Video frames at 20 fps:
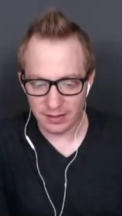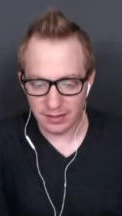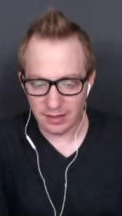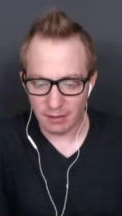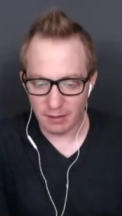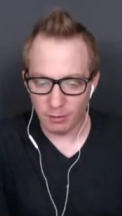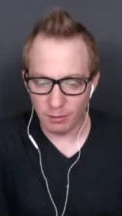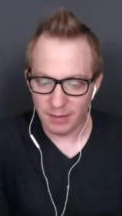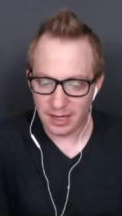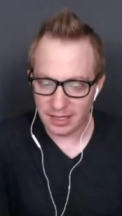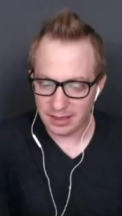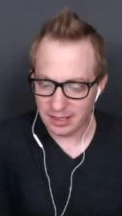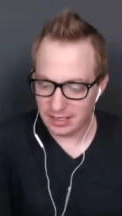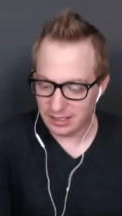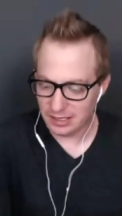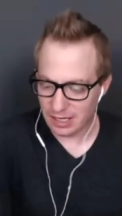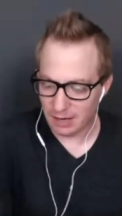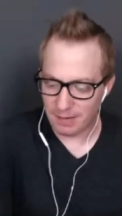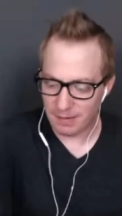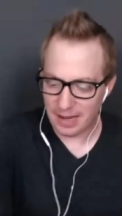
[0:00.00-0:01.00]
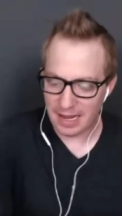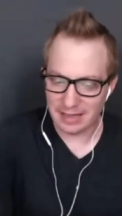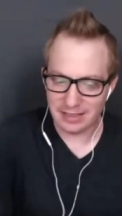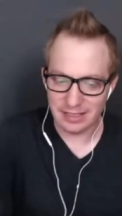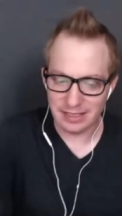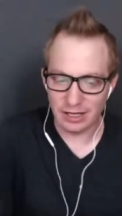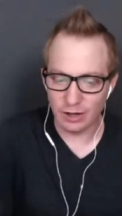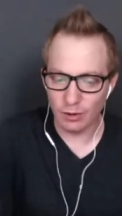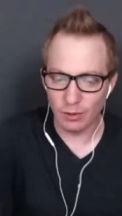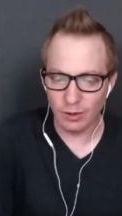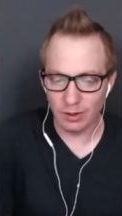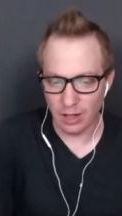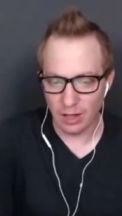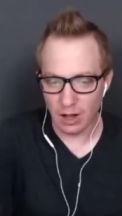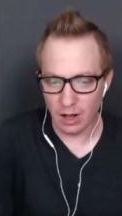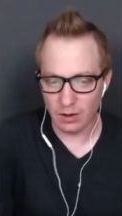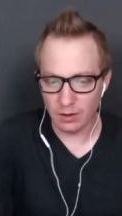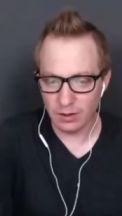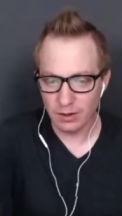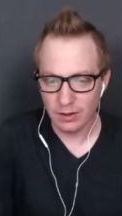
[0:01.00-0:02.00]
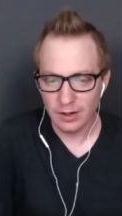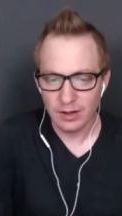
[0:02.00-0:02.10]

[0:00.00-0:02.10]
They will make these up as they go along.